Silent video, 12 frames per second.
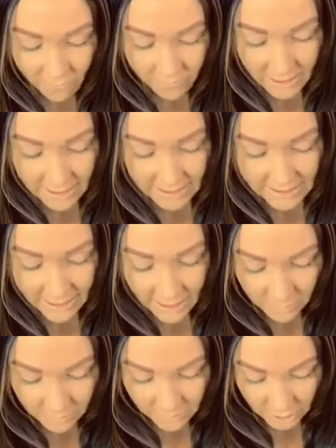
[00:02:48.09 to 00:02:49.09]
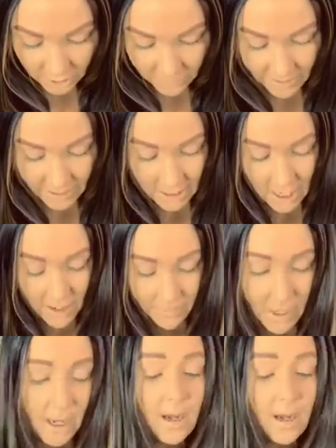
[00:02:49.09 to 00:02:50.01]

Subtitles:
that I said I was going to pick up.